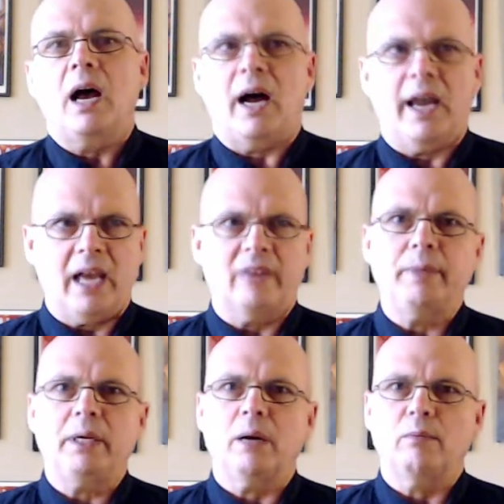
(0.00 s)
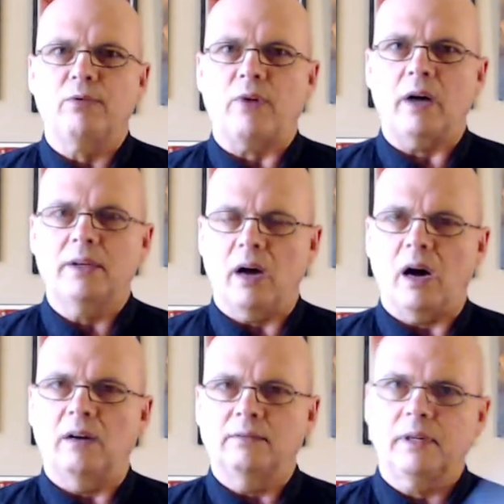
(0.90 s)
I have become fond
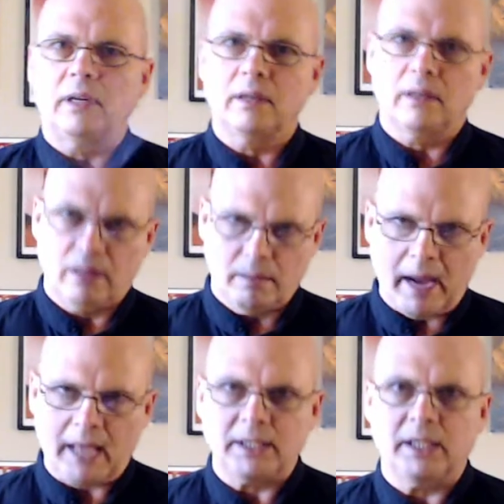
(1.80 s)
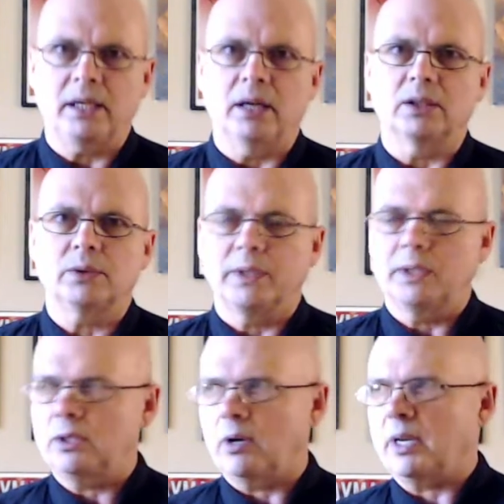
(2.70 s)
of the basket hilt, whether
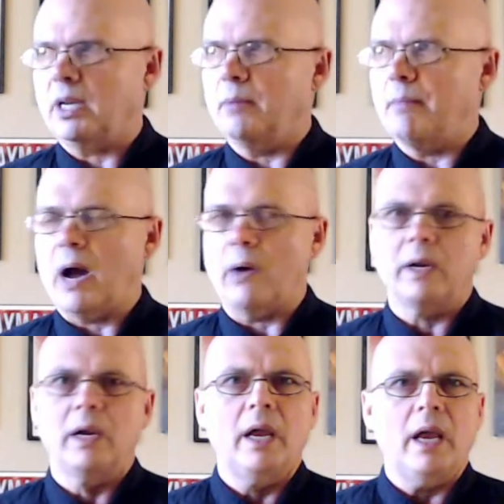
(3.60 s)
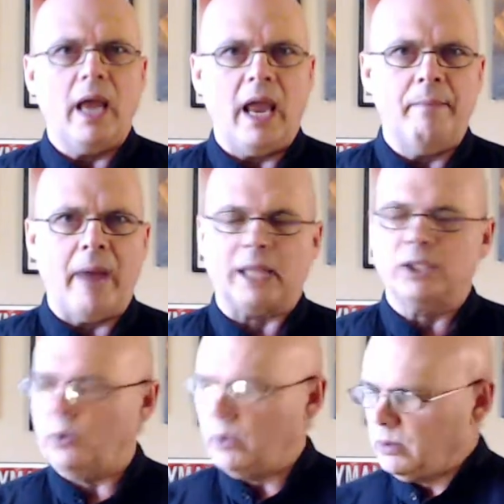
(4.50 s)
you're talking about a
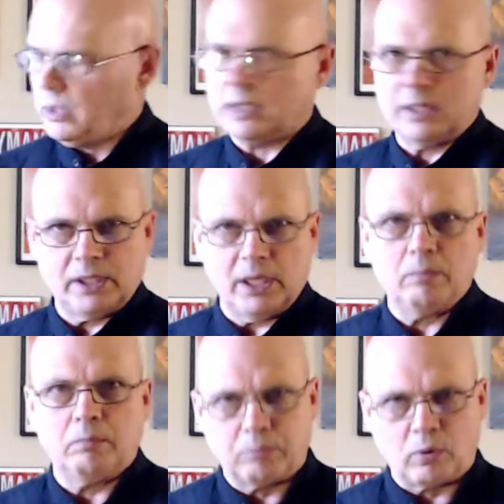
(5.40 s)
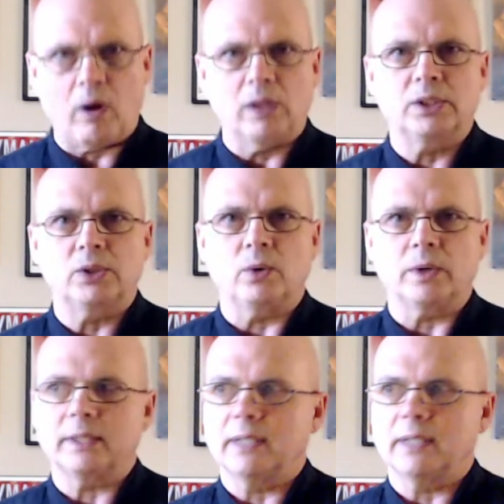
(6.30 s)
backsword or, like they say, broadsword.